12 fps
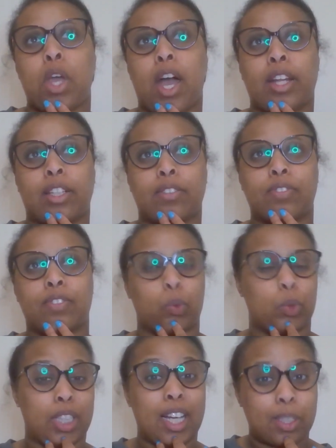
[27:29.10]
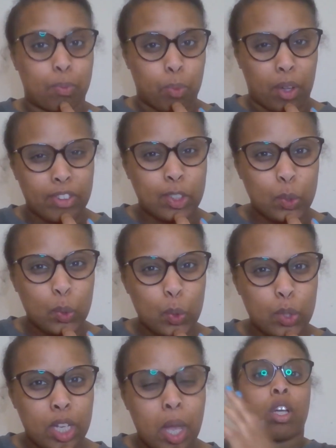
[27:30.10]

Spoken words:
And if was that his brother's sword?